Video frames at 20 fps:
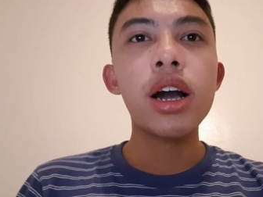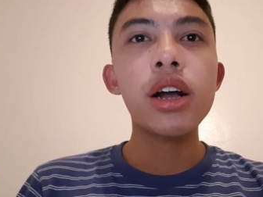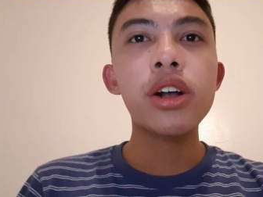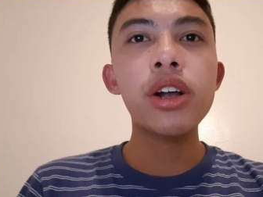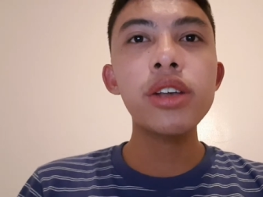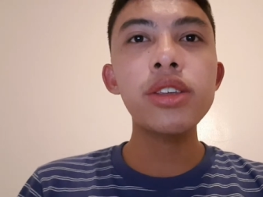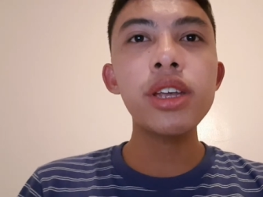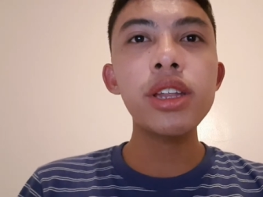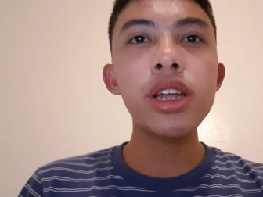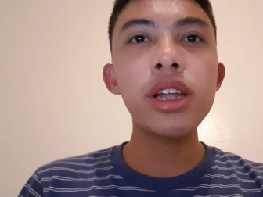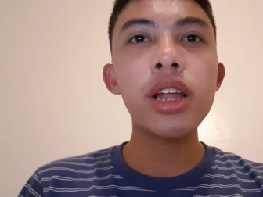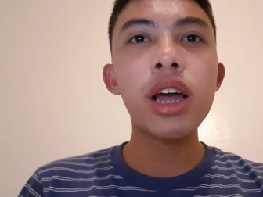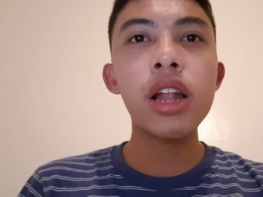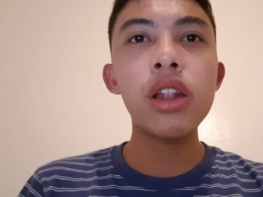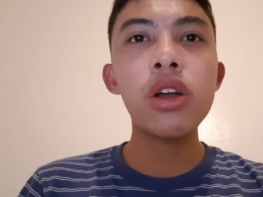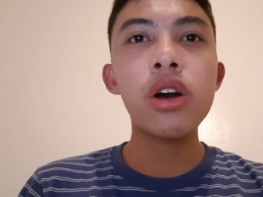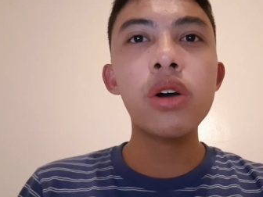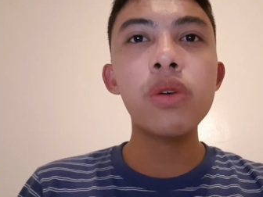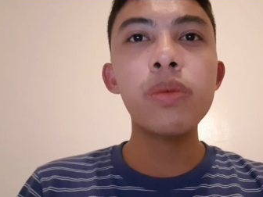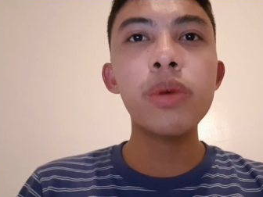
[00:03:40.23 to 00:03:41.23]
Quercetin,
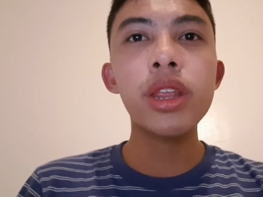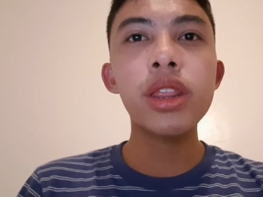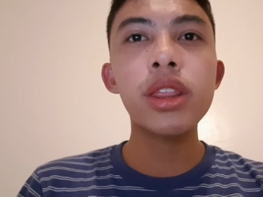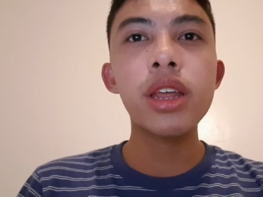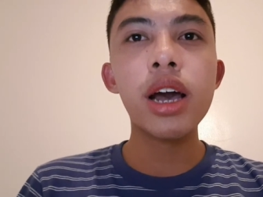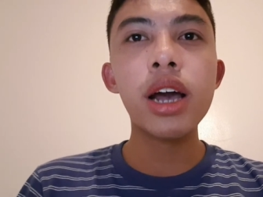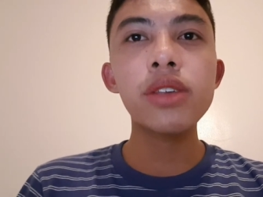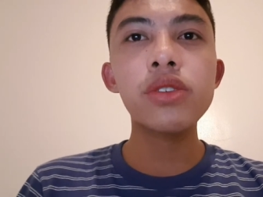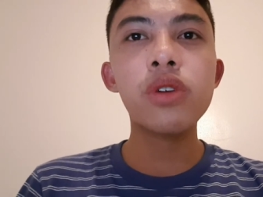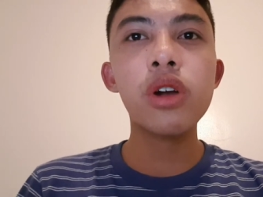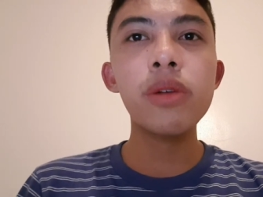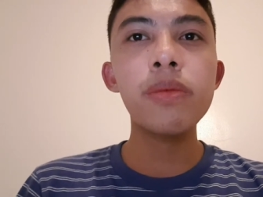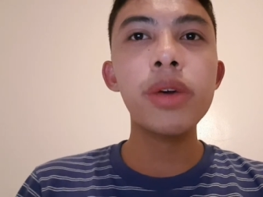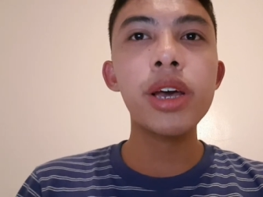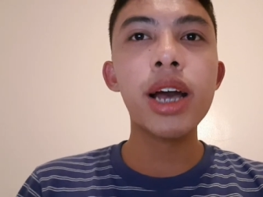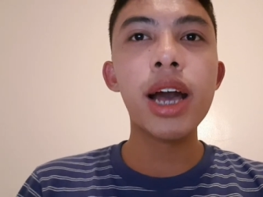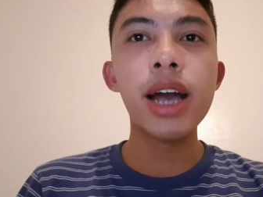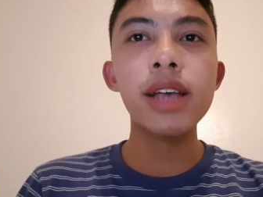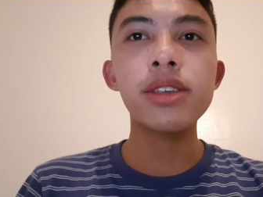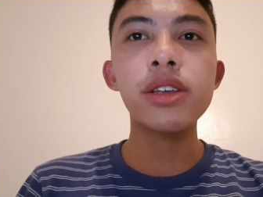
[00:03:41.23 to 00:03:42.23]
along with
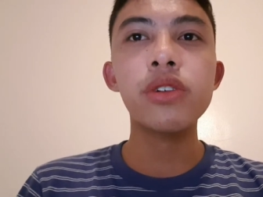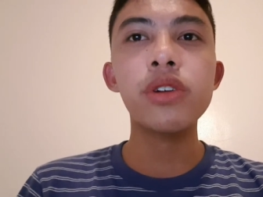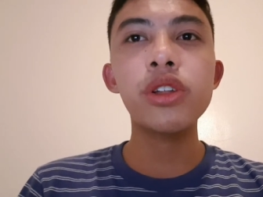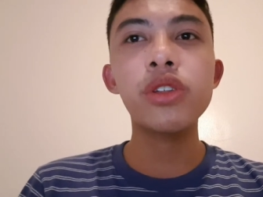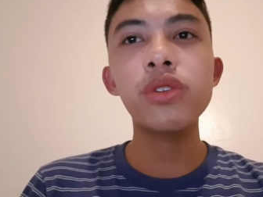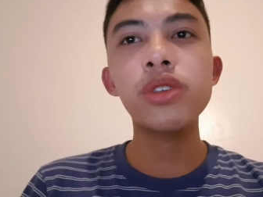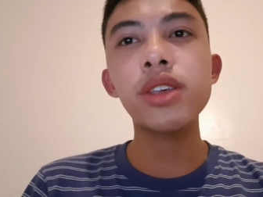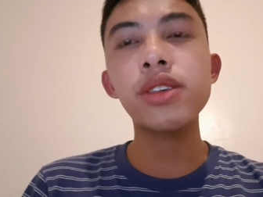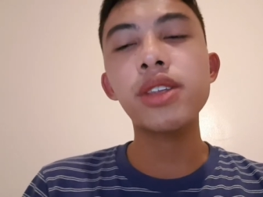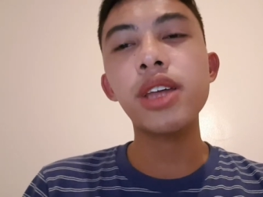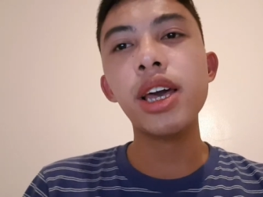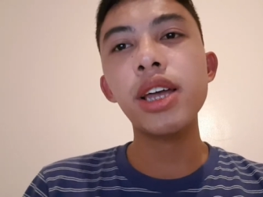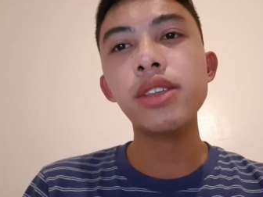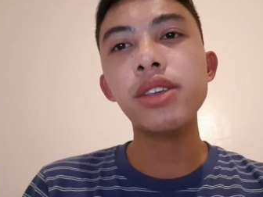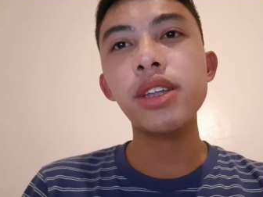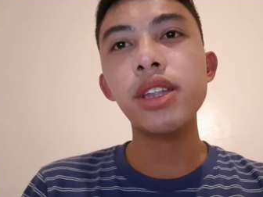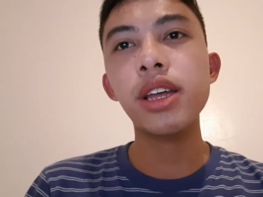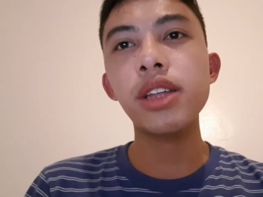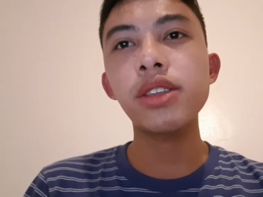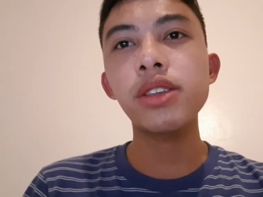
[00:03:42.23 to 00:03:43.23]
ascorbic acid, reduces the
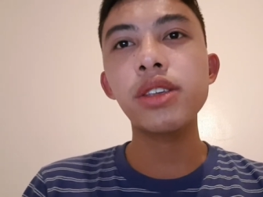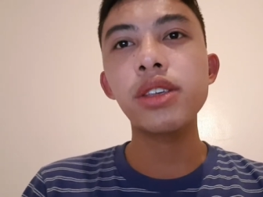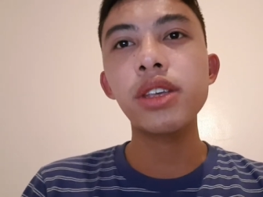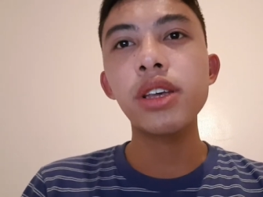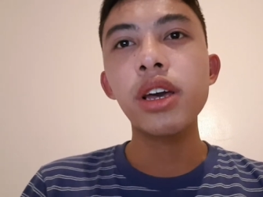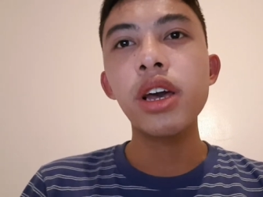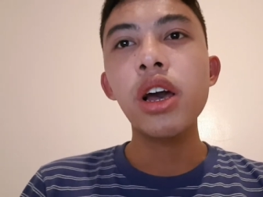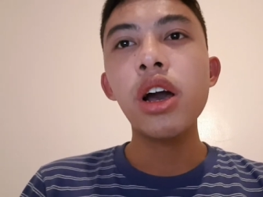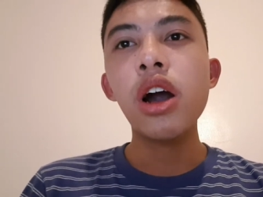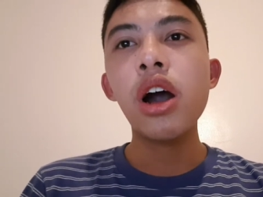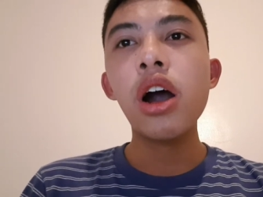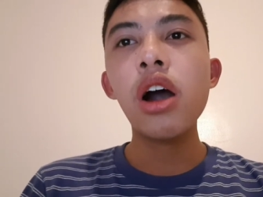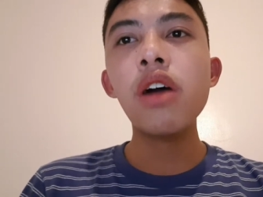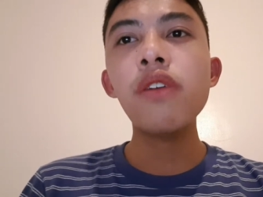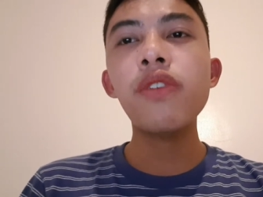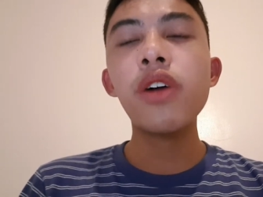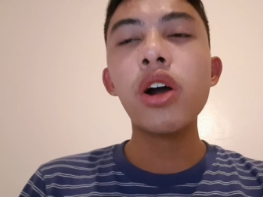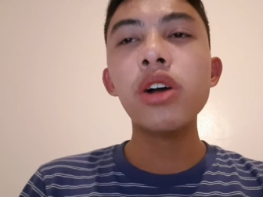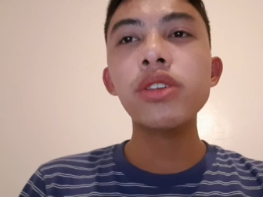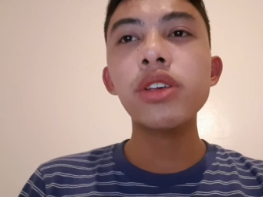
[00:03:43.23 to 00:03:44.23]
incidence
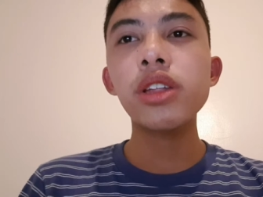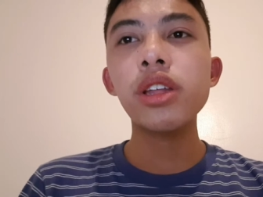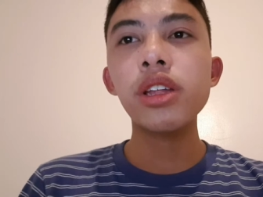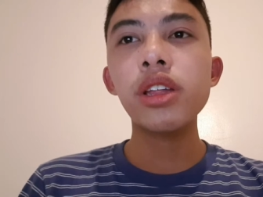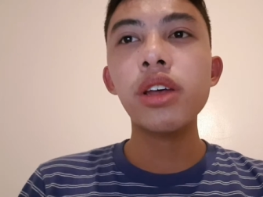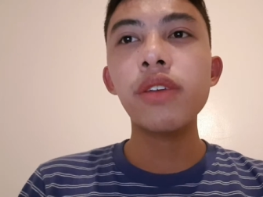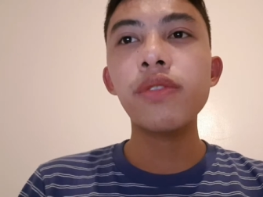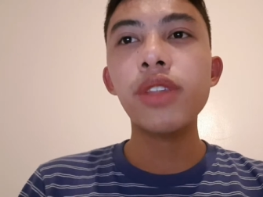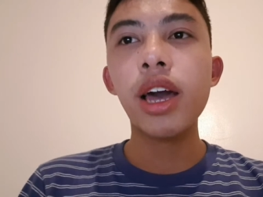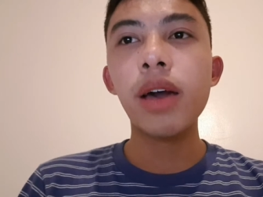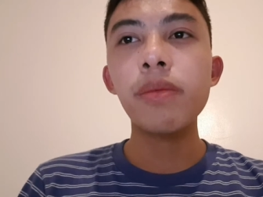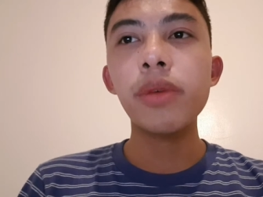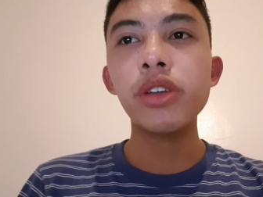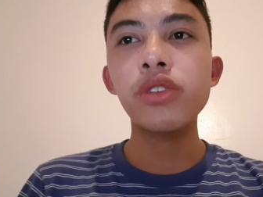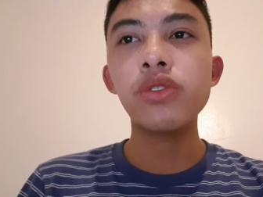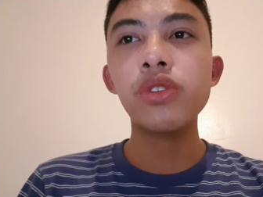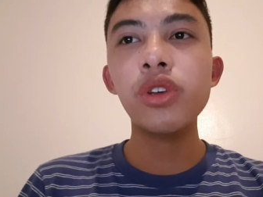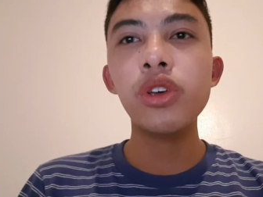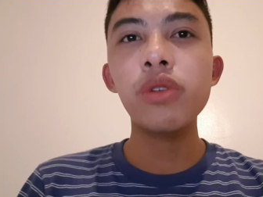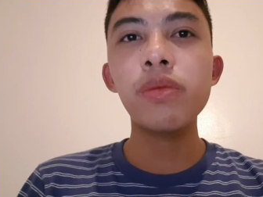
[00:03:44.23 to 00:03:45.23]
of oxidative
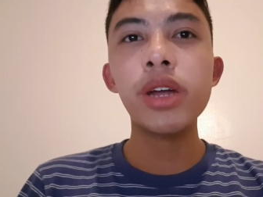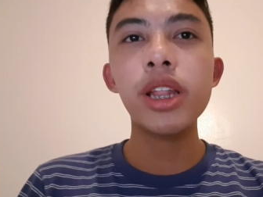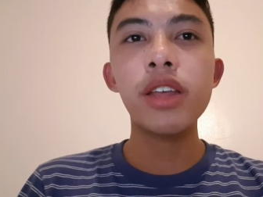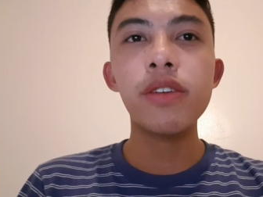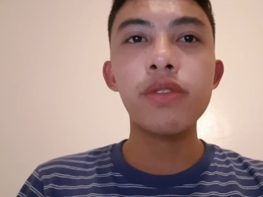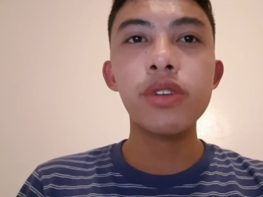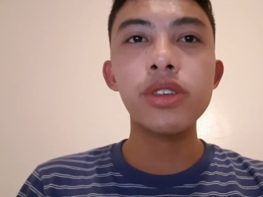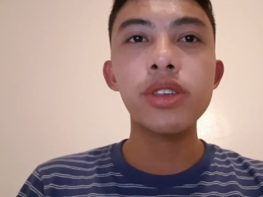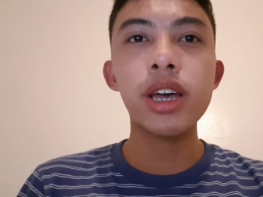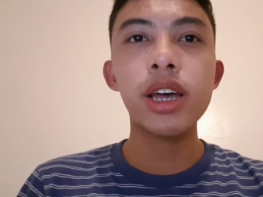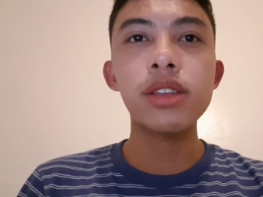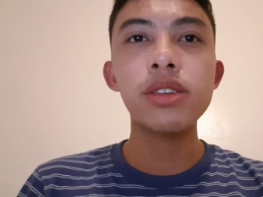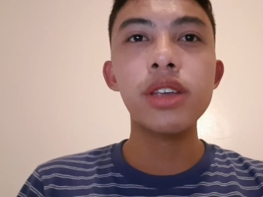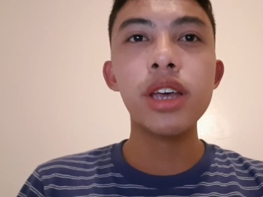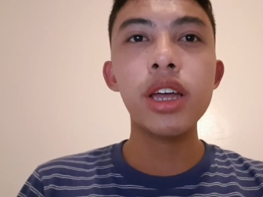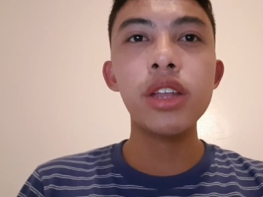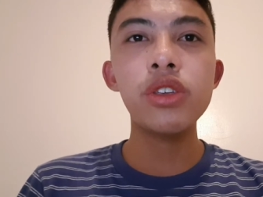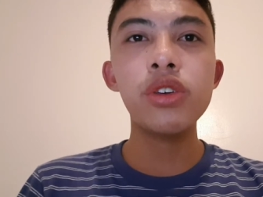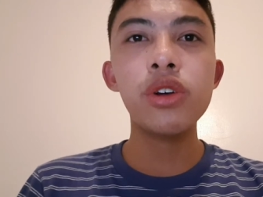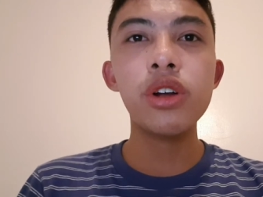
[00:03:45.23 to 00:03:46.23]
damage to human lymphocytes
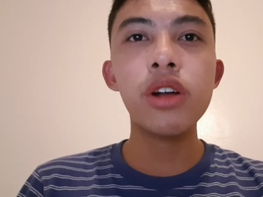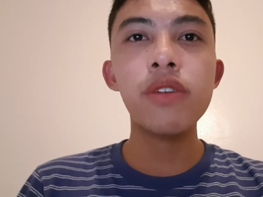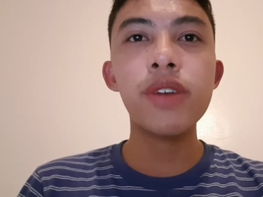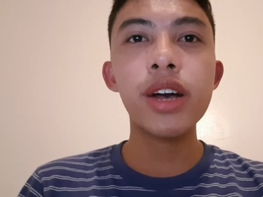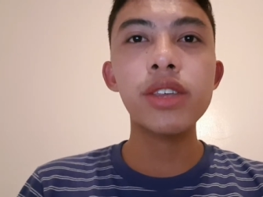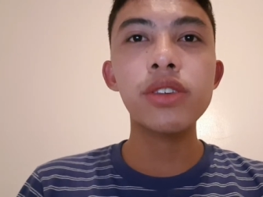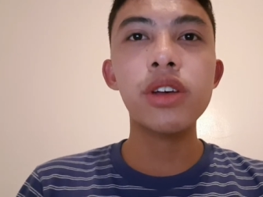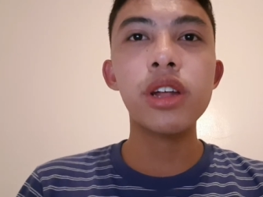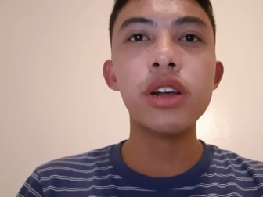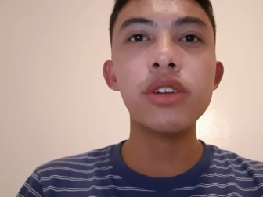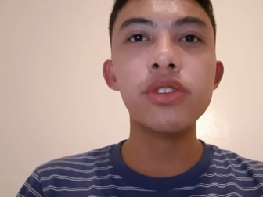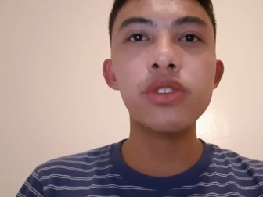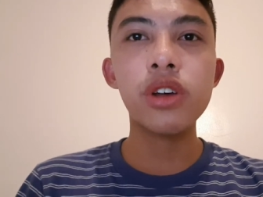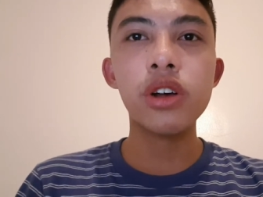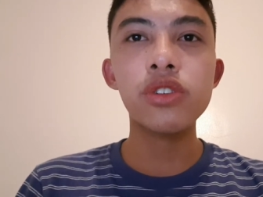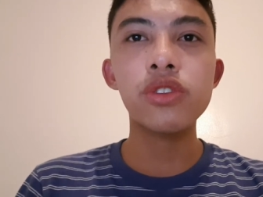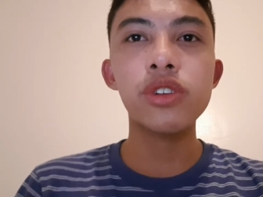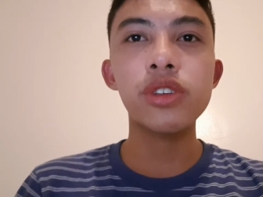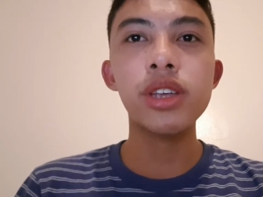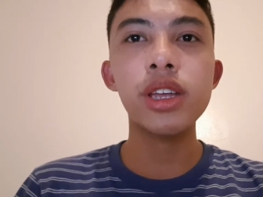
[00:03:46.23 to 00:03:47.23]
and neurovascular
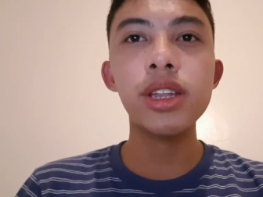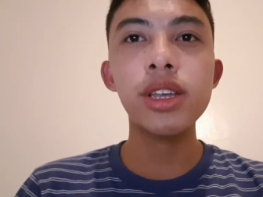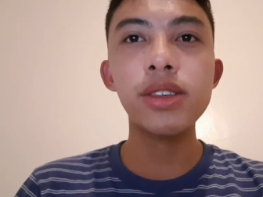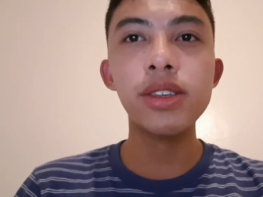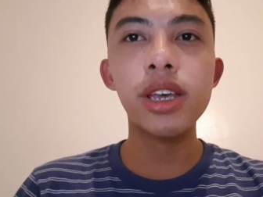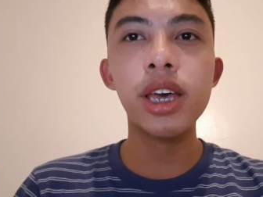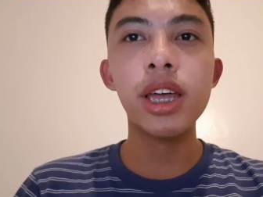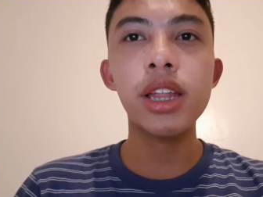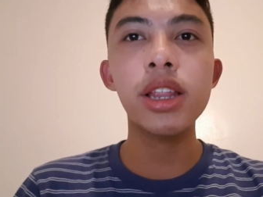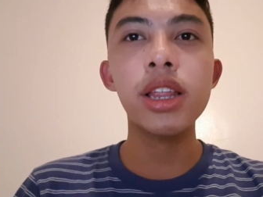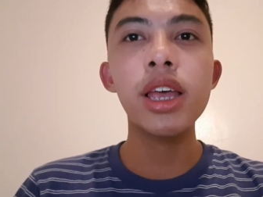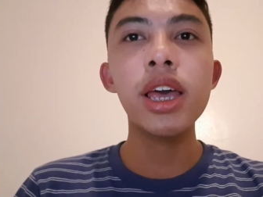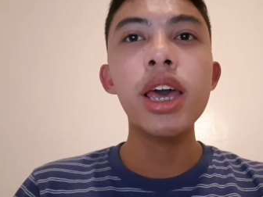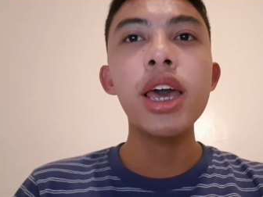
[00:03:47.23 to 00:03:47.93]
structures in the skin